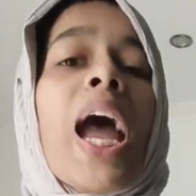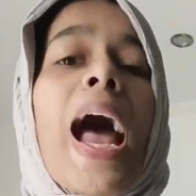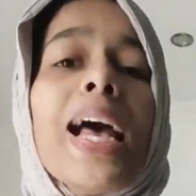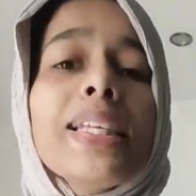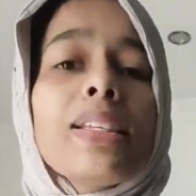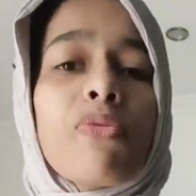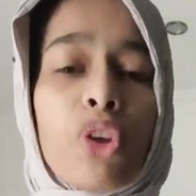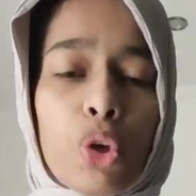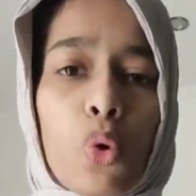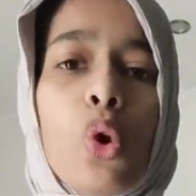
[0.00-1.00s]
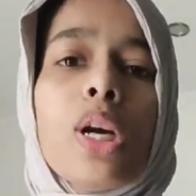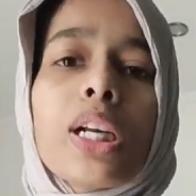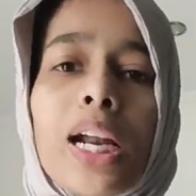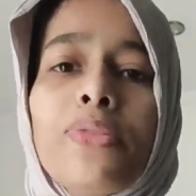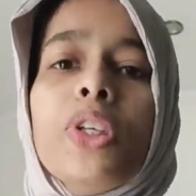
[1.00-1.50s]
As we know,
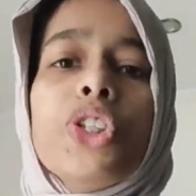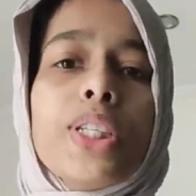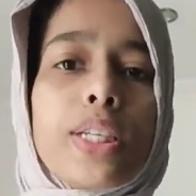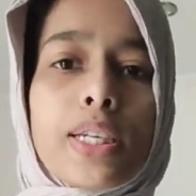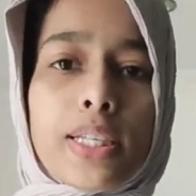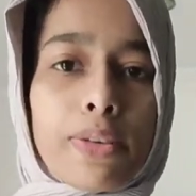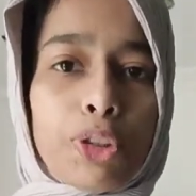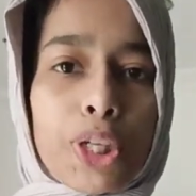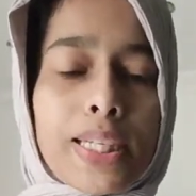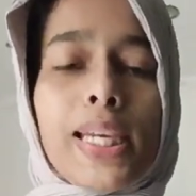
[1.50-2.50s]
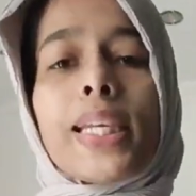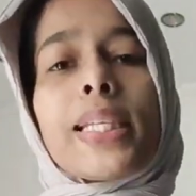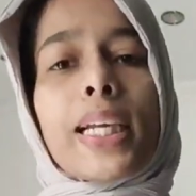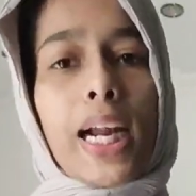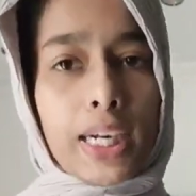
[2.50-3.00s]
convergence insufficiency is
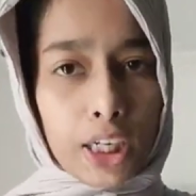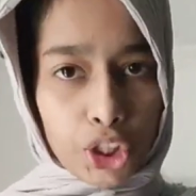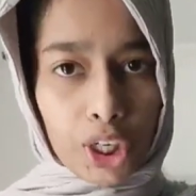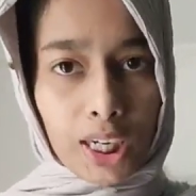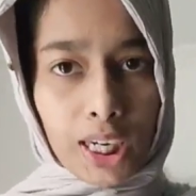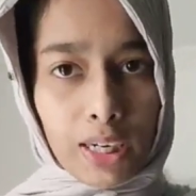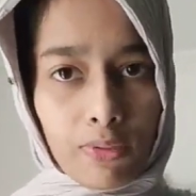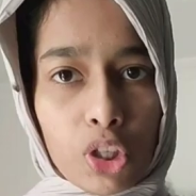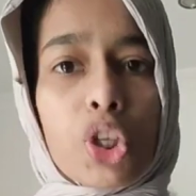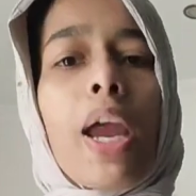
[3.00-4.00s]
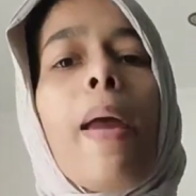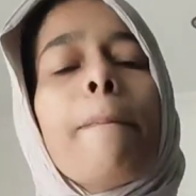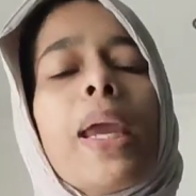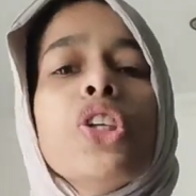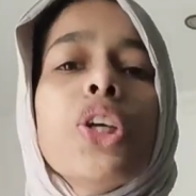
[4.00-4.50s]
a condition in which
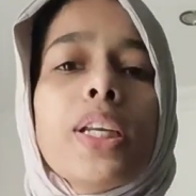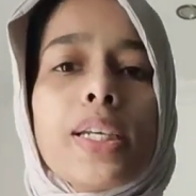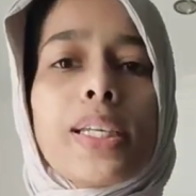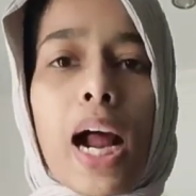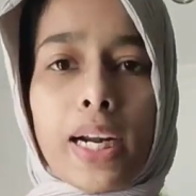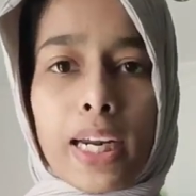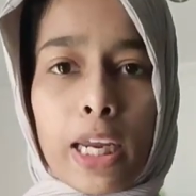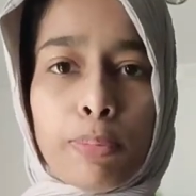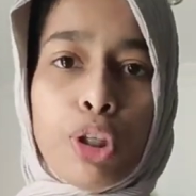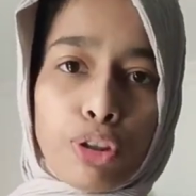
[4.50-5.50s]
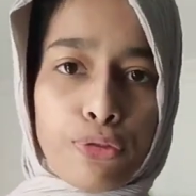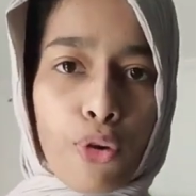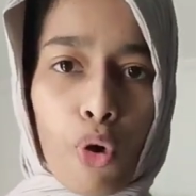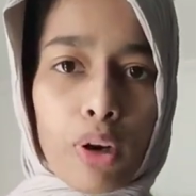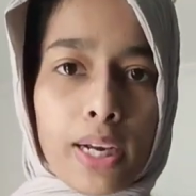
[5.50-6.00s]
patient is unable to
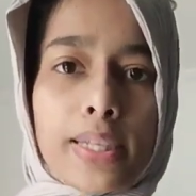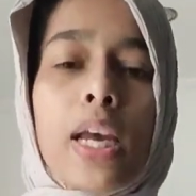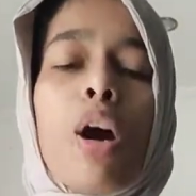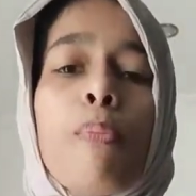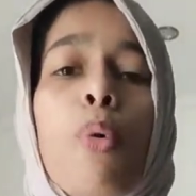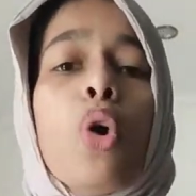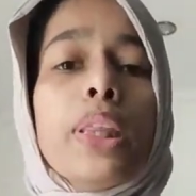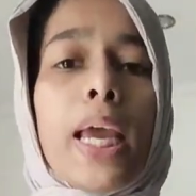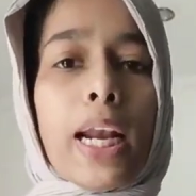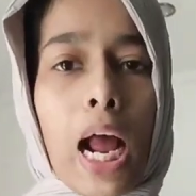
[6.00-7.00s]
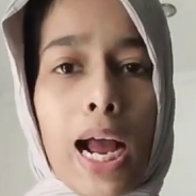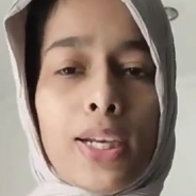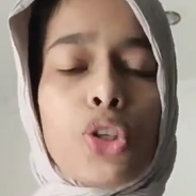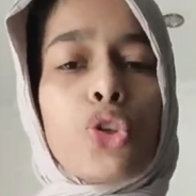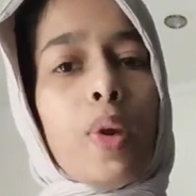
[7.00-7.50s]
focus both their
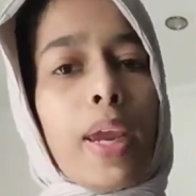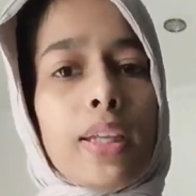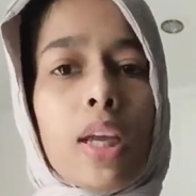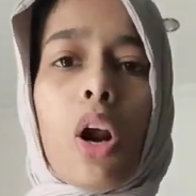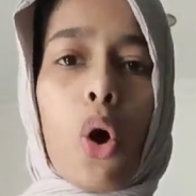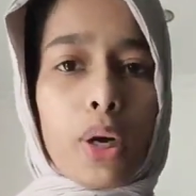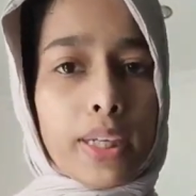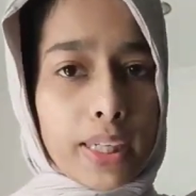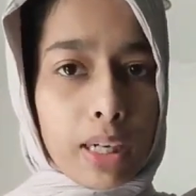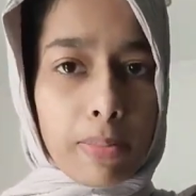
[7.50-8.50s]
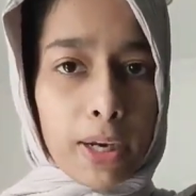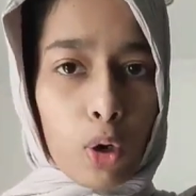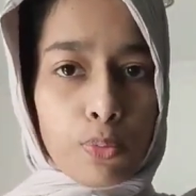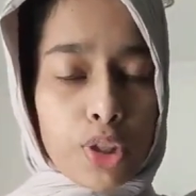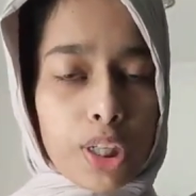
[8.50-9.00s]
eyes together on a nearby
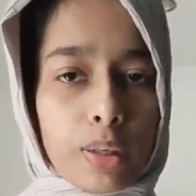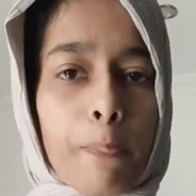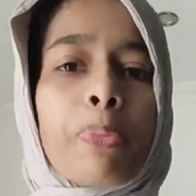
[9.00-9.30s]
object.